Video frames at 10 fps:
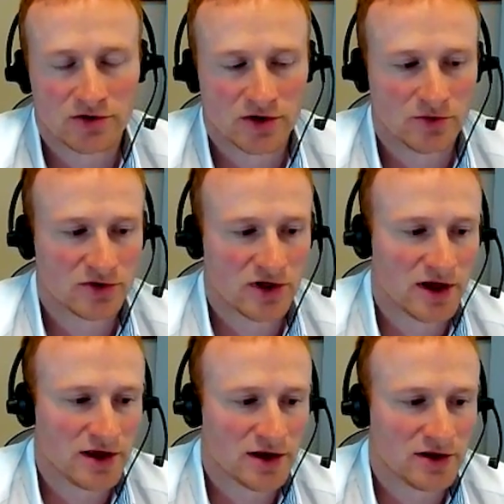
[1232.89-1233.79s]
as I was
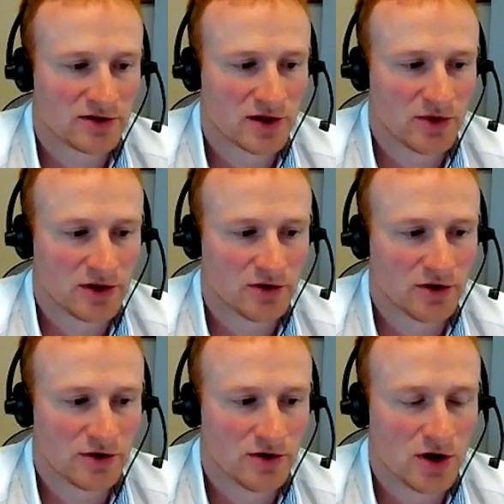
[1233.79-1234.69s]
saying, and it's something
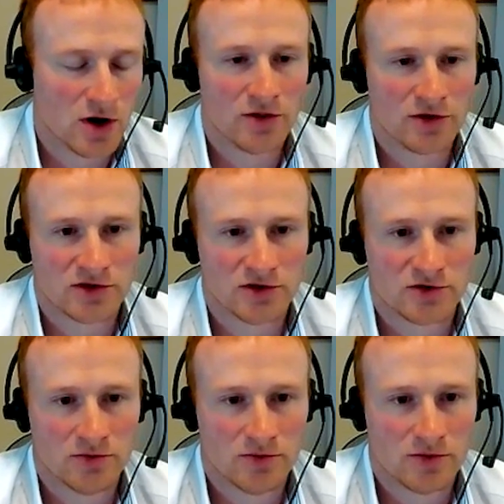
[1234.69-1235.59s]
that no other
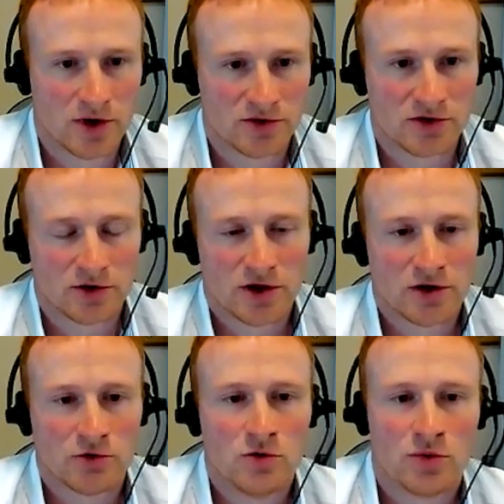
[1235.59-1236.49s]
system has
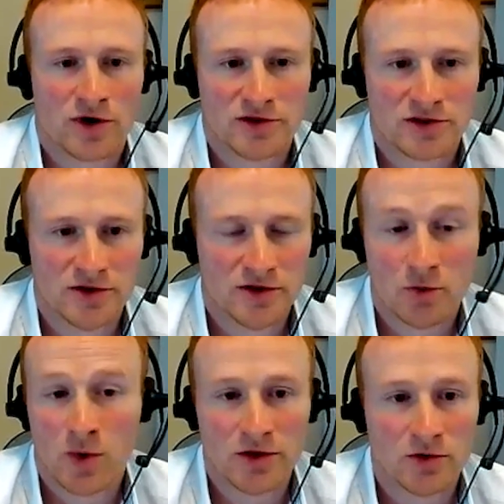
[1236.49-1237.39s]
incorporates in
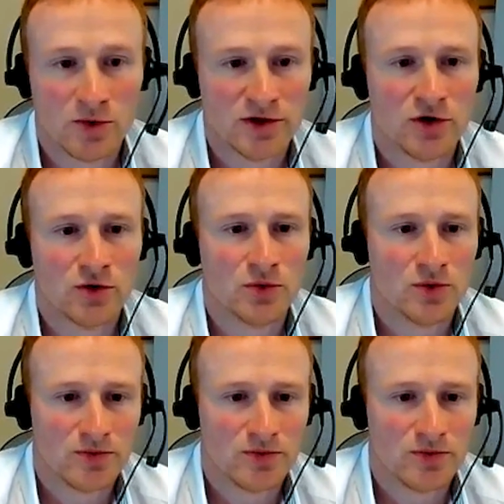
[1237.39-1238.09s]
the way that we do.